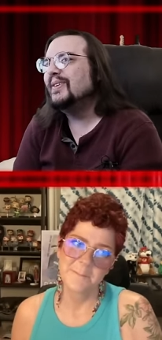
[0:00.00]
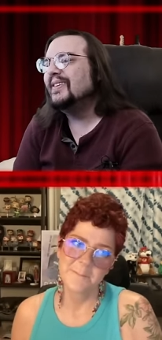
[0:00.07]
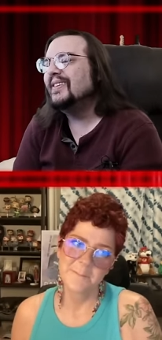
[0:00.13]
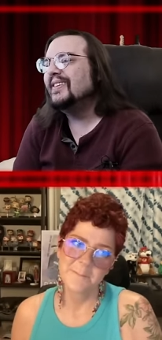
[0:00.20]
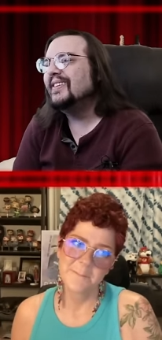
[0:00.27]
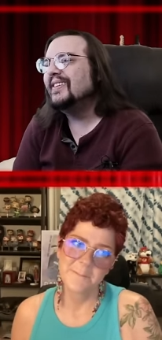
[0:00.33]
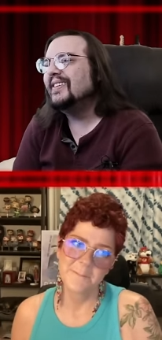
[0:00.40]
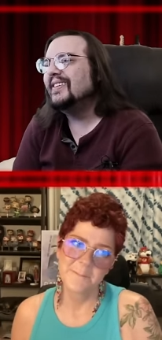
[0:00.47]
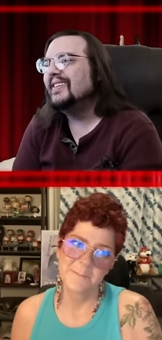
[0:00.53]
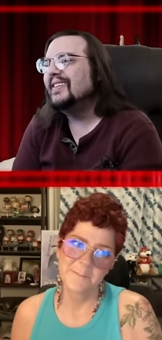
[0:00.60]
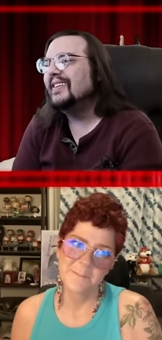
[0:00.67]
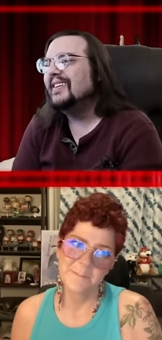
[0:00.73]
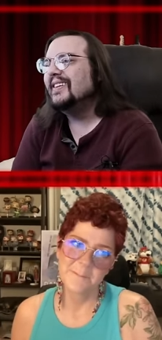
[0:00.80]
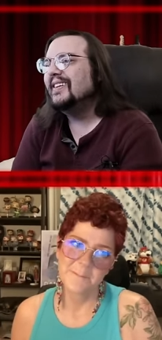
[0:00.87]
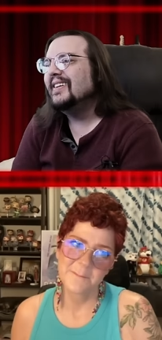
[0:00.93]

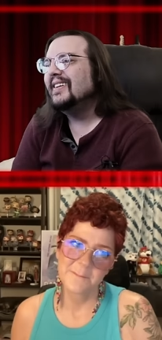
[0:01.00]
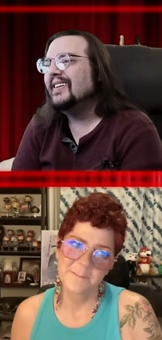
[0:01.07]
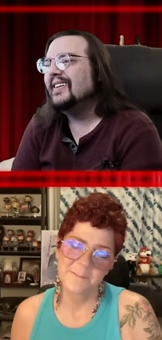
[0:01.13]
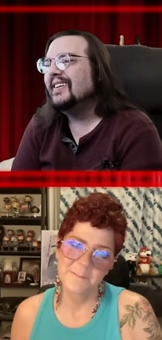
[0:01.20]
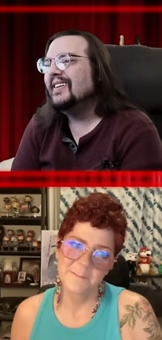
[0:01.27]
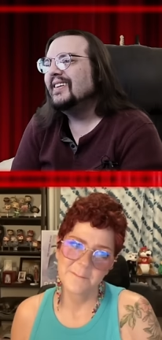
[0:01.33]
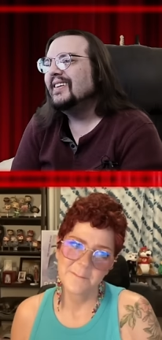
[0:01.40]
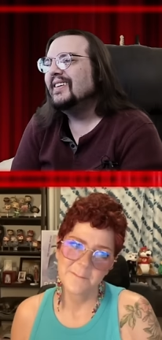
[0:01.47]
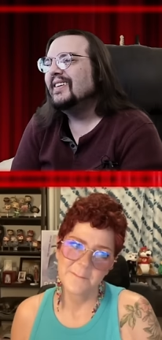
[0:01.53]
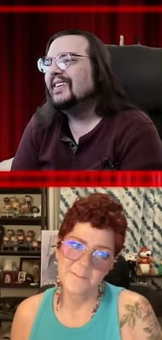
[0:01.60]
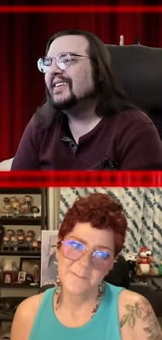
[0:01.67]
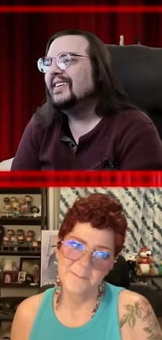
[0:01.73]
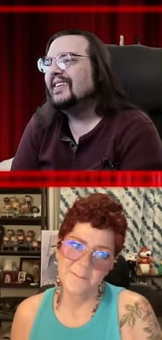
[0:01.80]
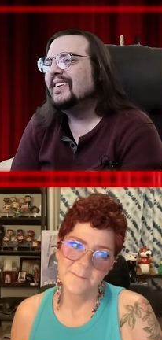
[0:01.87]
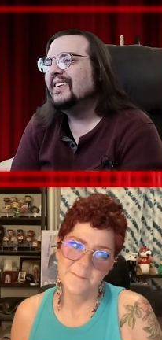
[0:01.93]

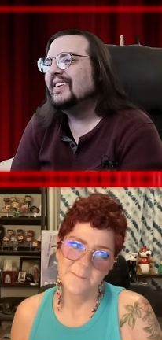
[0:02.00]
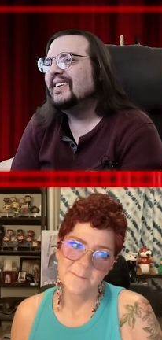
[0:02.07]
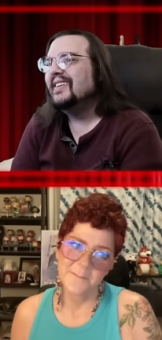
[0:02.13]
No one is speaking in this clip.